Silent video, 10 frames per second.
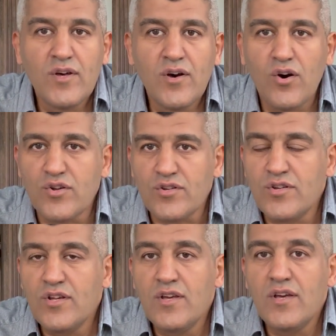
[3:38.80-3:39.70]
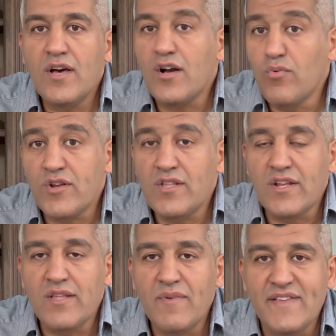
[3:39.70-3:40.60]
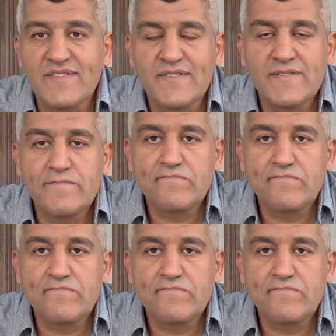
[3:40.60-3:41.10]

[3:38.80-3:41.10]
on a quarterly basis.